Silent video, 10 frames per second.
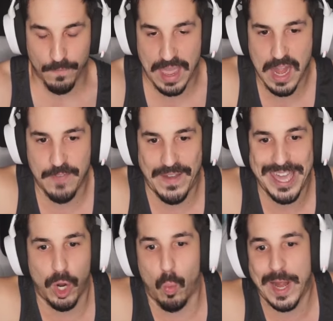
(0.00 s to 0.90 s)
If I hit, if I
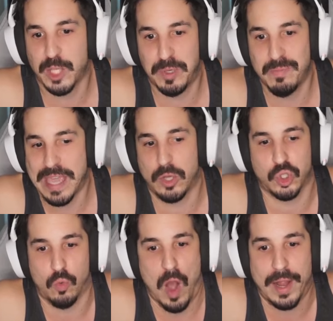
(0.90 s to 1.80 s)
hit a 1 HP
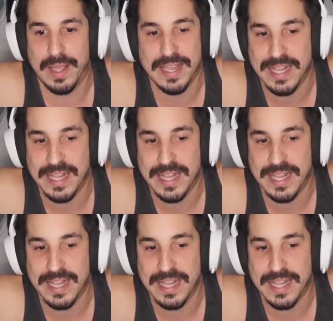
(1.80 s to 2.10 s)
Meowscarada, it